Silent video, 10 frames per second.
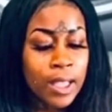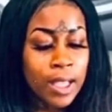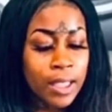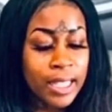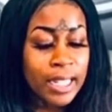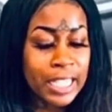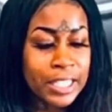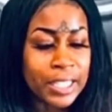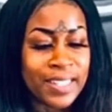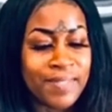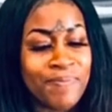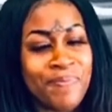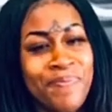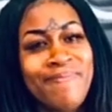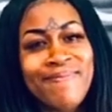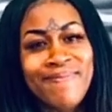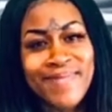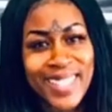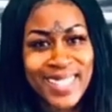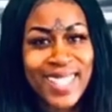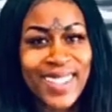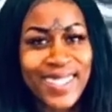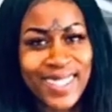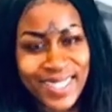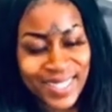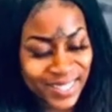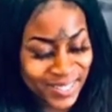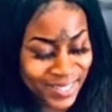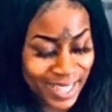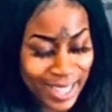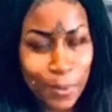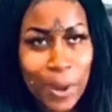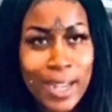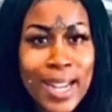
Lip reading: The lesson is healing. And why did I